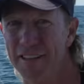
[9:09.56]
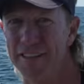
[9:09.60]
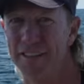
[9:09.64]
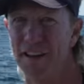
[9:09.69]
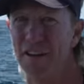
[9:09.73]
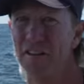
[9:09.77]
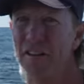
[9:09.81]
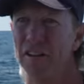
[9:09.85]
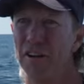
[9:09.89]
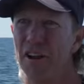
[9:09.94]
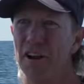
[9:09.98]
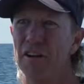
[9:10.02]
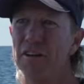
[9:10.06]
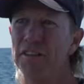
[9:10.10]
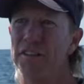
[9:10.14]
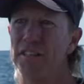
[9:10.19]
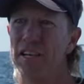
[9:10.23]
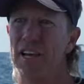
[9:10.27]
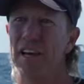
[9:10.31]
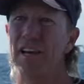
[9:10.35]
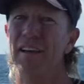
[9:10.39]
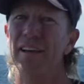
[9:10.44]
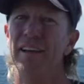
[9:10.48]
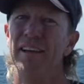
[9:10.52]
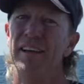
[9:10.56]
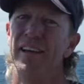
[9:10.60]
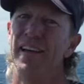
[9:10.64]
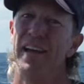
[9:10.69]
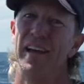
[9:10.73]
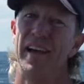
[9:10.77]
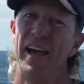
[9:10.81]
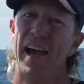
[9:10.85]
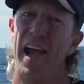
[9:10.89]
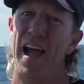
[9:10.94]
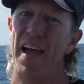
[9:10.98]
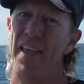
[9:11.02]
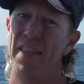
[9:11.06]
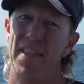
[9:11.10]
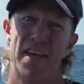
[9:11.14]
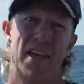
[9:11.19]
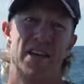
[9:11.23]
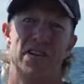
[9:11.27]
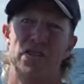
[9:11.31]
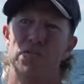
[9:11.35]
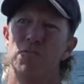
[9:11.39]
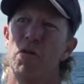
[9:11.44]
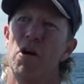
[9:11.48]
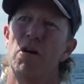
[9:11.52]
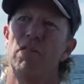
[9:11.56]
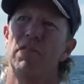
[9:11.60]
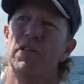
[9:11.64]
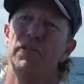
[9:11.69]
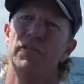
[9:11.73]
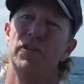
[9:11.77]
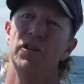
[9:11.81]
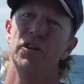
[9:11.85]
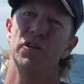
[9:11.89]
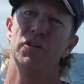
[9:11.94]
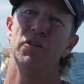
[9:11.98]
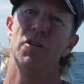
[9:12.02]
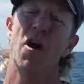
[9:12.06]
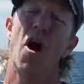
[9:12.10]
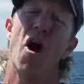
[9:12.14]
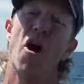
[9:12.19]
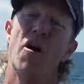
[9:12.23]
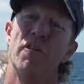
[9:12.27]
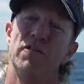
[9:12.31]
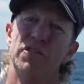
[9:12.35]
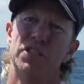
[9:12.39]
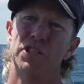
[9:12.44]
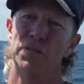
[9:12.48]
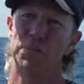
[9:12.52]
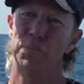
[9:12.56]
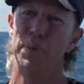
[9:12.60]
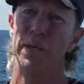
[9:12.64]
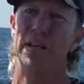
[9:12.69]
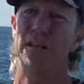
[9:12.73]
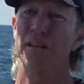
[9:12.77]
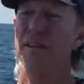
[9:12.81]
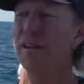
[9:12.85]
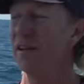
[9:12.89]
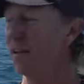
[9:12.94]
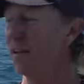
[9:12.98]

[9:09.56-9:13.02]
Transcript: Saragosa. And that is my review of spin